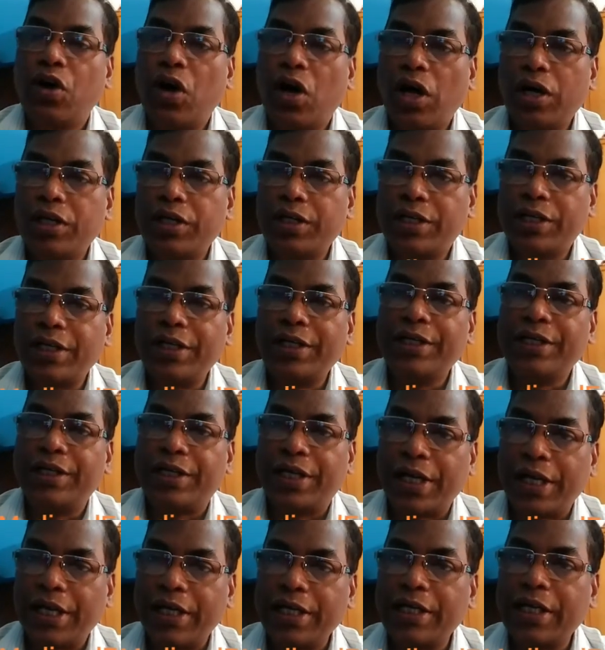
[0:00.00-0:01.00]
got
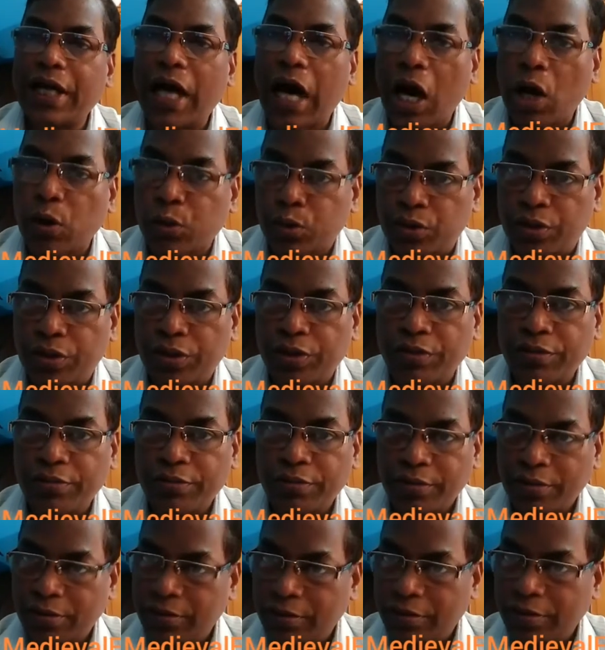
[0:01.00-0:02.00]
drained out.
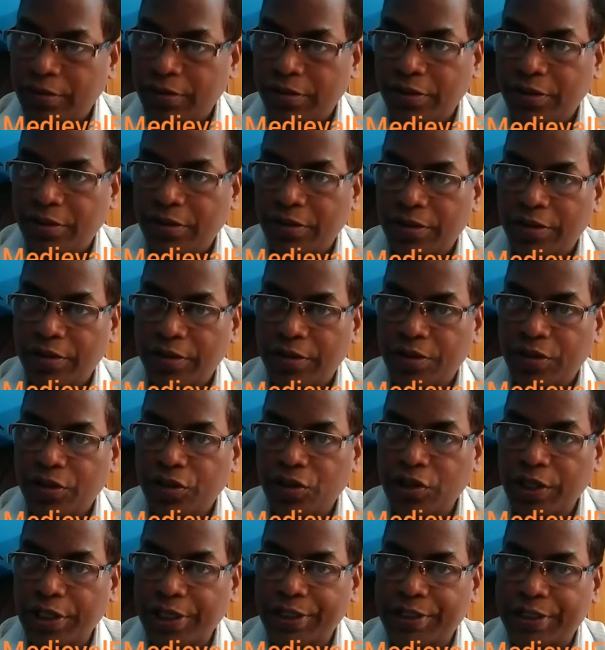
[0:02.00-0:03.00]
Do
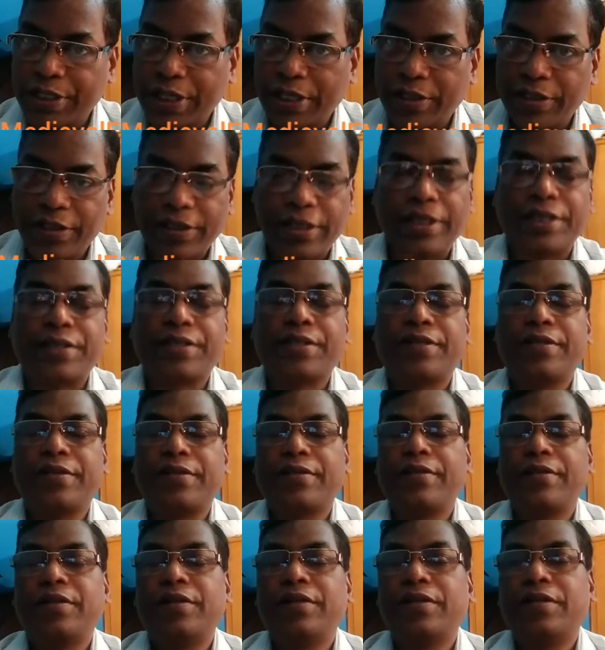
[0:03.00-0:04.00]
you understand? Yes.
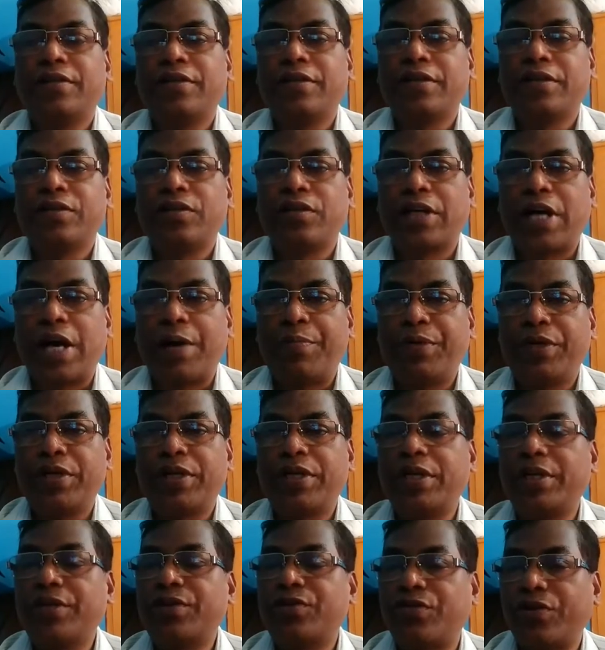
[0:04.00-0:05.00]

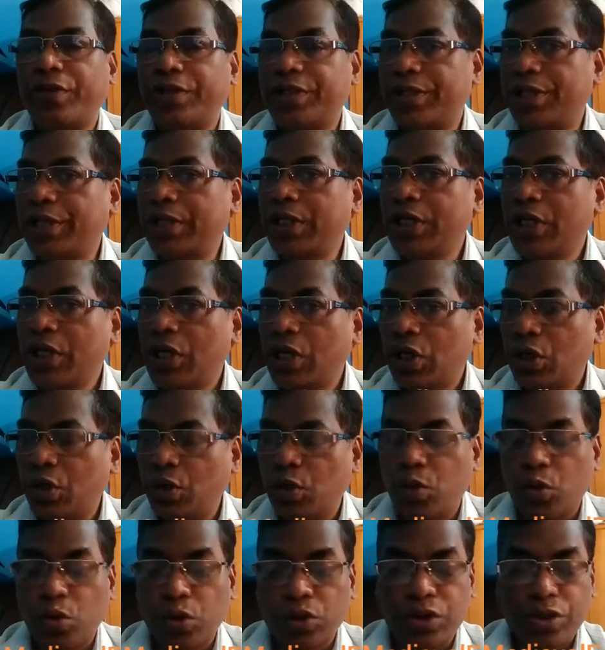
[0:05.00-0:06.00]
Capital treasury
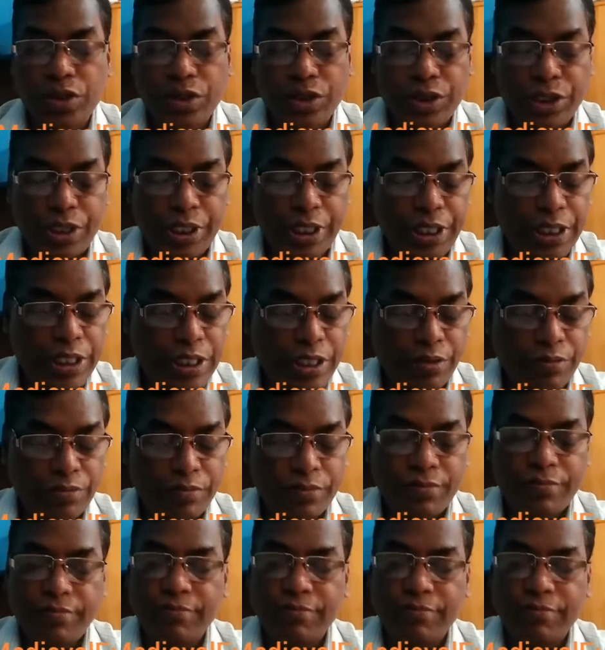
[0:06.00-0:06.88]
got drained out.